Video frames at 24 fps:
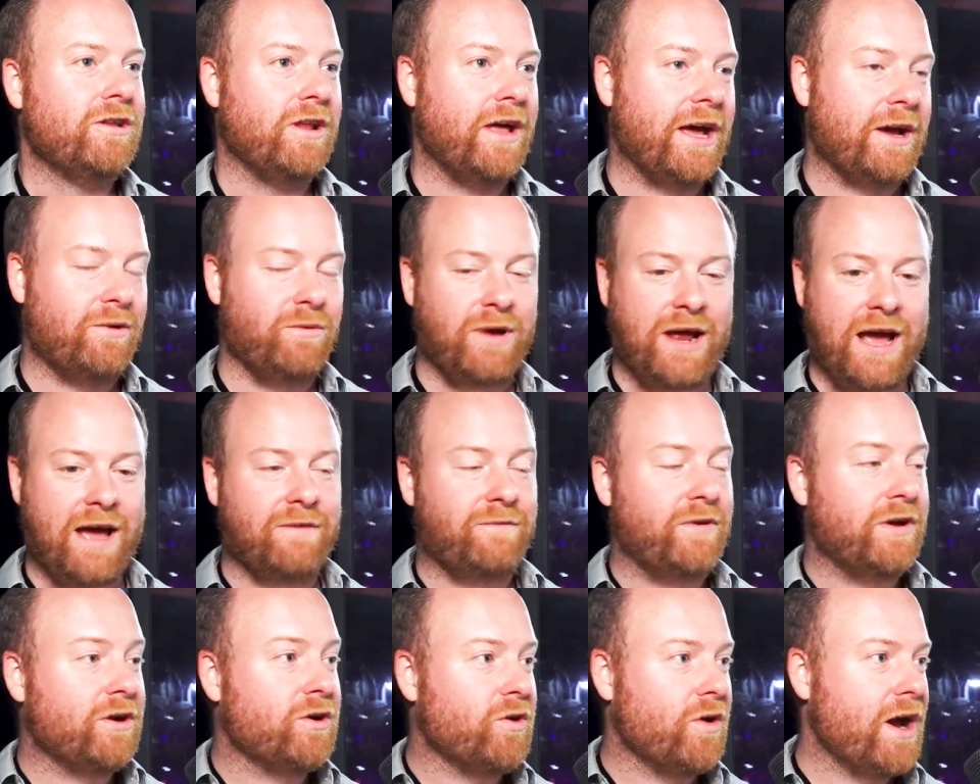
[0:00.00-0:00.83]
like, we
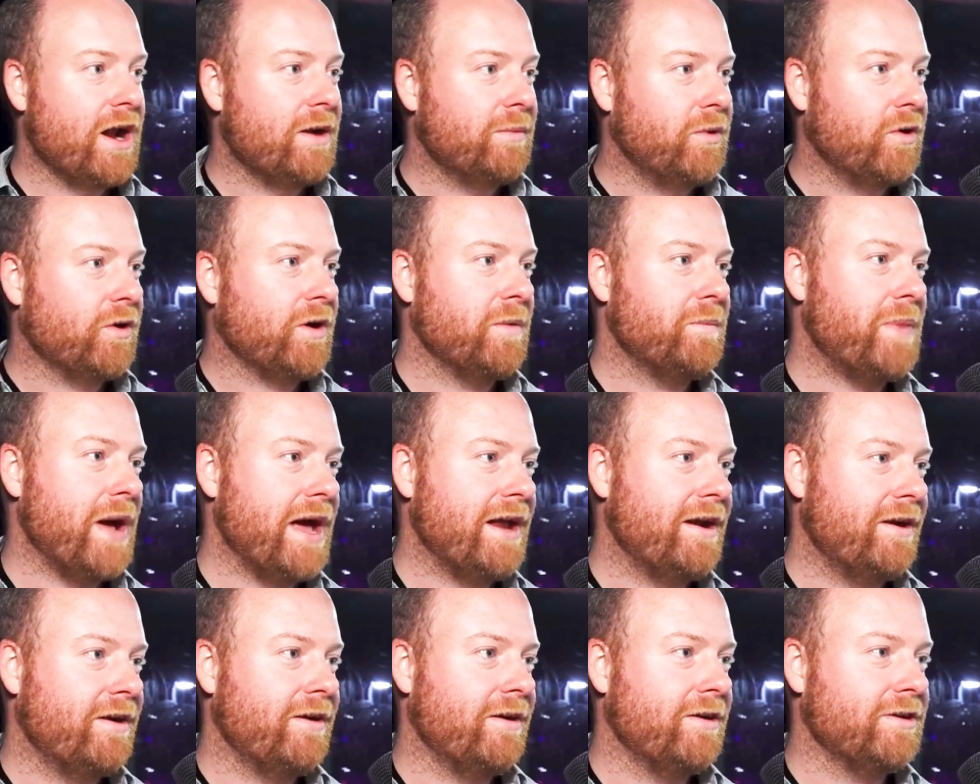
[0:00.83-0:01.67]
have incredible
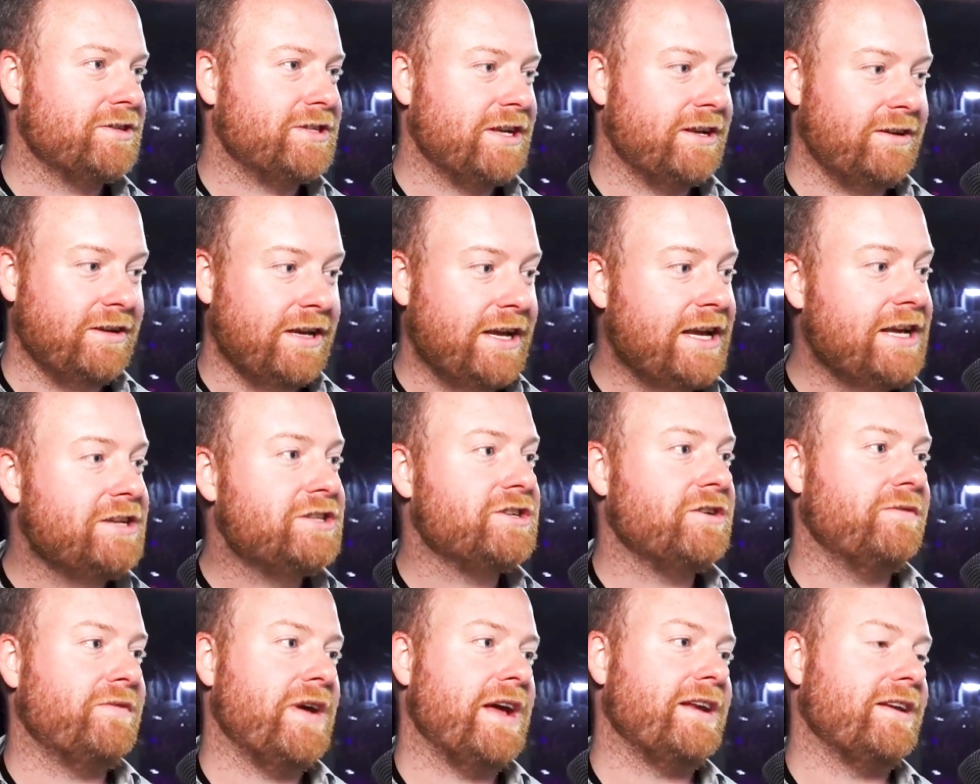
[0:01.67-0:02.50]
competitors, and
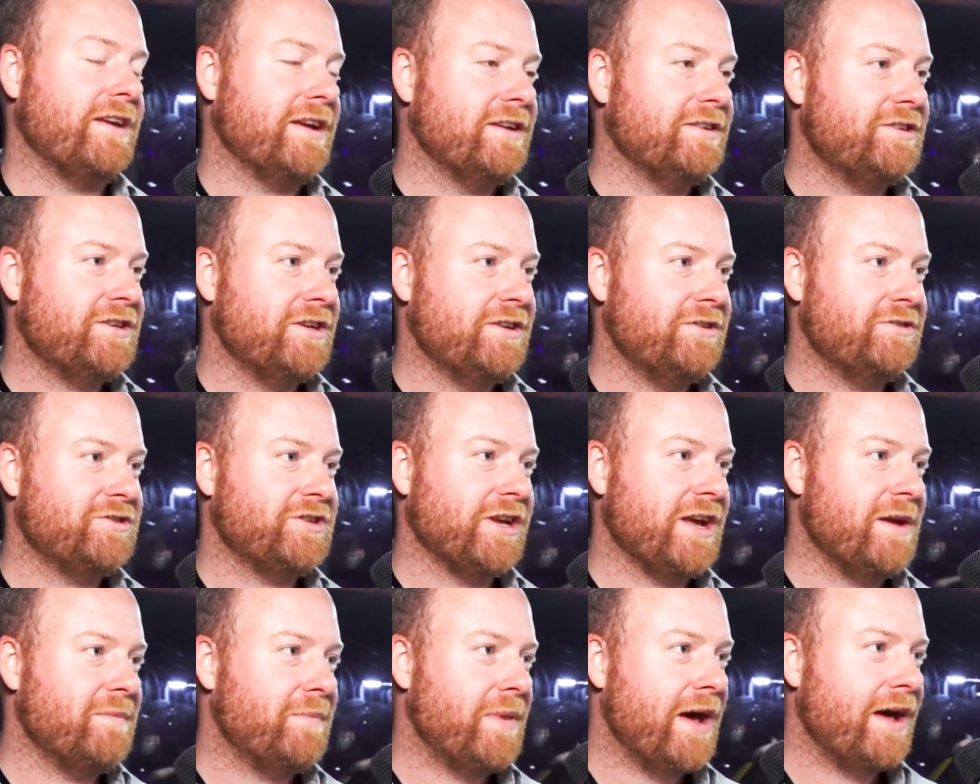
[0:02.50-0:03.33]
each event
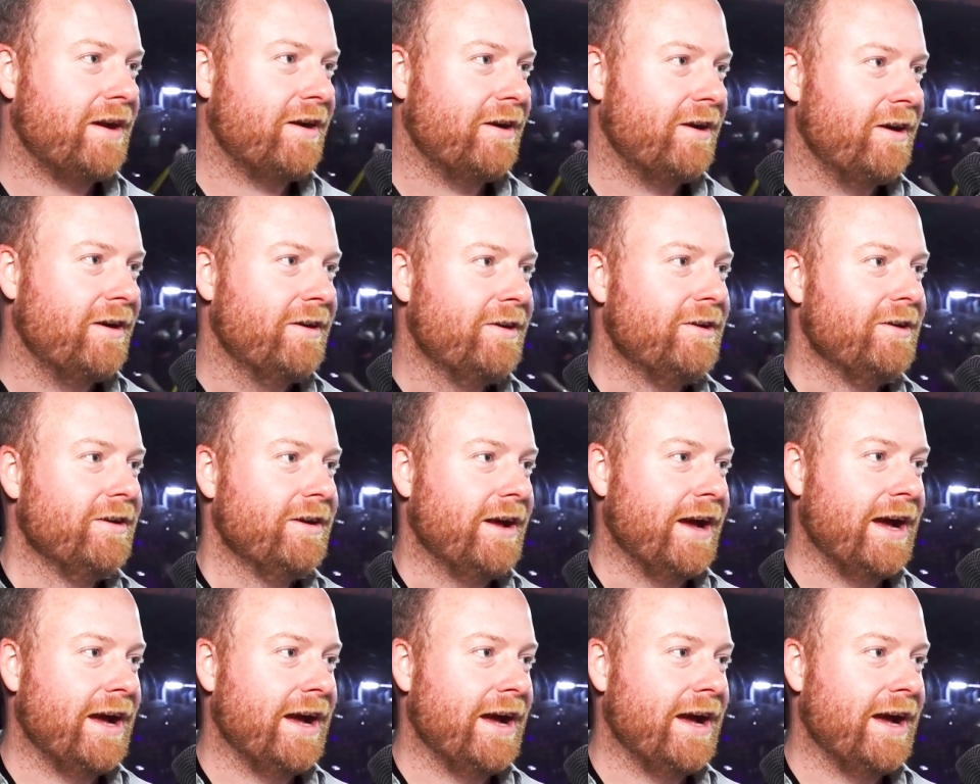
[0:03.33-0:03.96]
continues to get better.